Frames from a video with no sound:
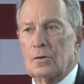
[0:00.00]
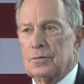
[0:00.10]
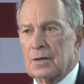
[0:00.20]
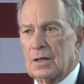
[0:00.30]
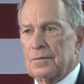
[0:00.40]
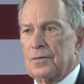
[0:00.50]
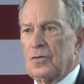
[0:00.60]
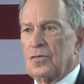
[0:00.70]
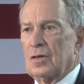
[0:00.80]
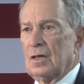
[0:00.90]
Oval
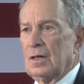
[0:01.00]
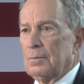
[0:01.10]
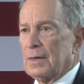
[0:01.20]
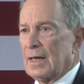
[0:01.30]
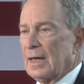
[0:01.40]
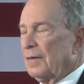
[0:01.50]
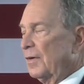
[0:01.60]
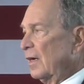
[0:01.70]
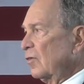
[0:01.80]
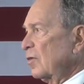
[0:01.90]
Office, but I have
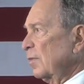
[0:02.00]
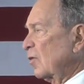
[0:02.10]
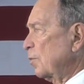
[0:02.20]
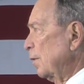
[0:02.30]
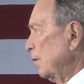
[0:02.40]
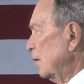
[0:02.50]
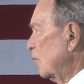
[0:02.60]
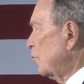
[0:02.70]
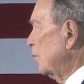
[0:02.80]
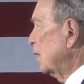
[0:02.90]
had some experience